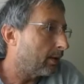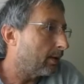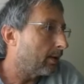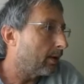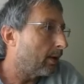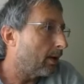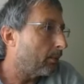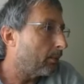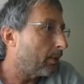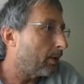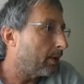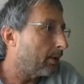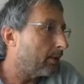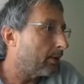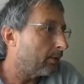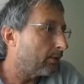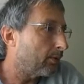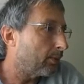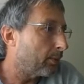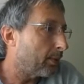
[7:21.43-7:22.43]
and I want to
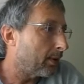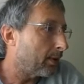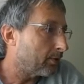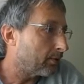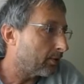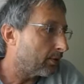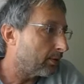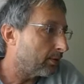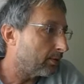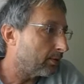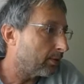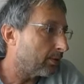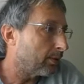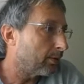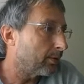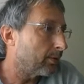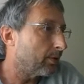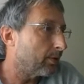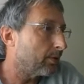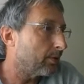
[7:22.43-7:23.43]
especially draw
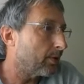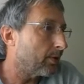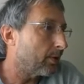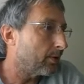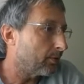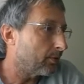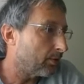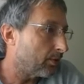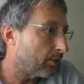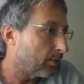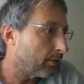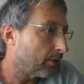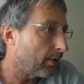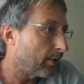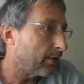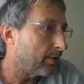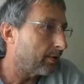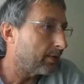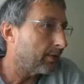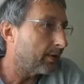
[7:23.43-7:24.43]
your attention to
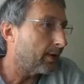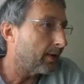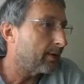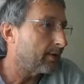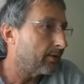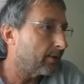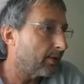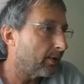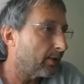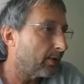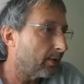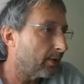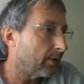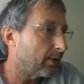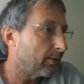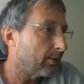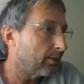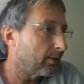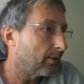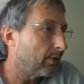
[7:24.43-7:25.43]
the dates on
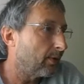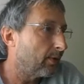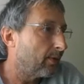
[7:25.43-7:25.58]
this.